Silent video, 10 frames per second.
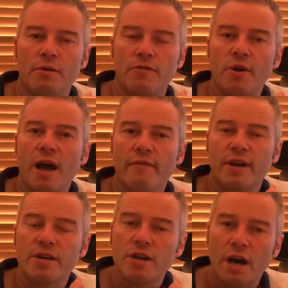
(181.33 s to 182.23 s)
you
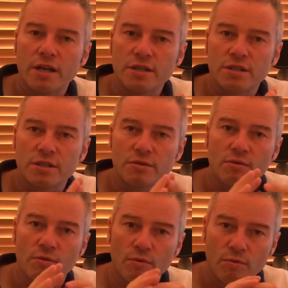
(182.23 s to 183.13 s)
having a nice,
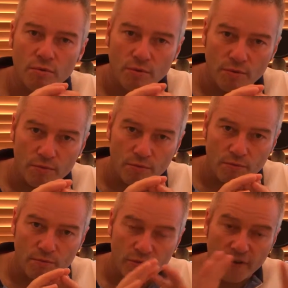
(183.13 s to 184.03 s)

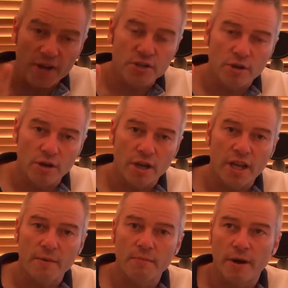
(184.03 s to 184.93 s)
professional
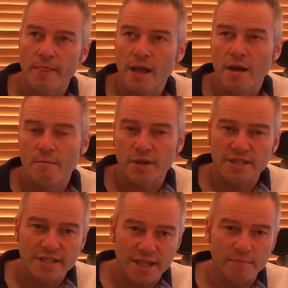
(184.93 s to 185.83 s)
looking but
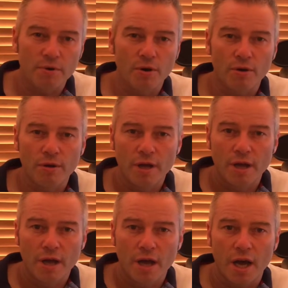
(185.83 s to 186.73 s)
simple
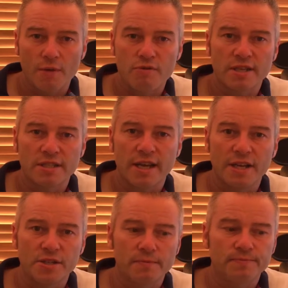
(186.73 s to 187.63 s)

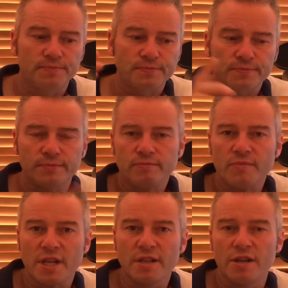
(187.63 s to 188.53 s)
presentation
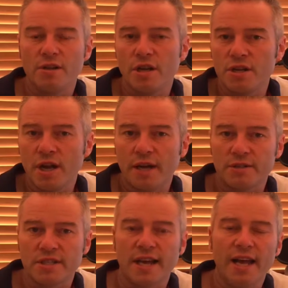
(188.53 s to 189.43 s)
that you know how
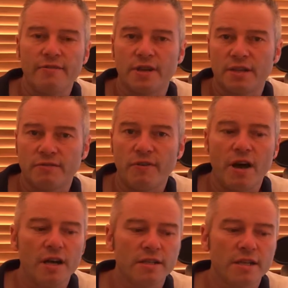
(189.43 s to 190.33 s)
to save, you know how to
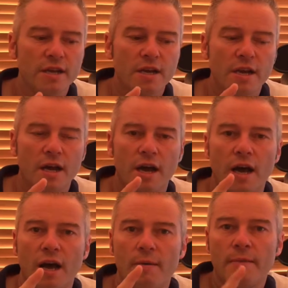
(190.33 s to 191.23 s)
find.
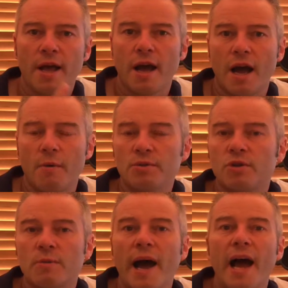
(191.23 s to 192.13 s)
We'll
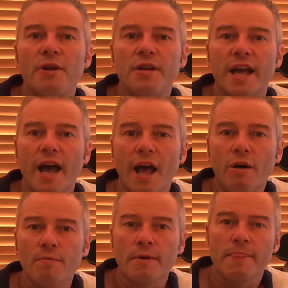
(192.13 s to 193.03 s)
talk about how you get
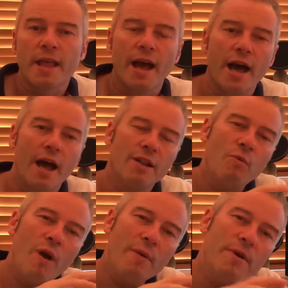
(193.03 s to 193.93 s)
help. And
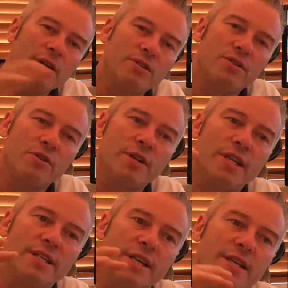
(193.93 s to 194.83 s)
the way we're going to do
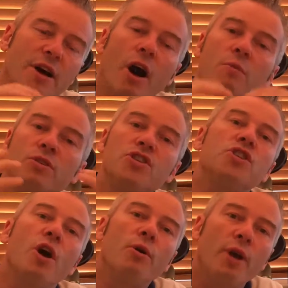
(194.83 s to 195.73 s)
this is I will
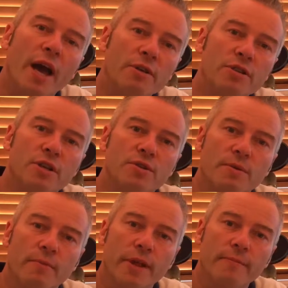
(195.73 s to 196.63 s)
show you how to do
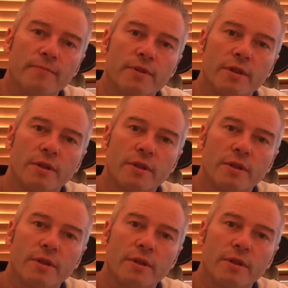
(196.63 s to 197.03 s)
something.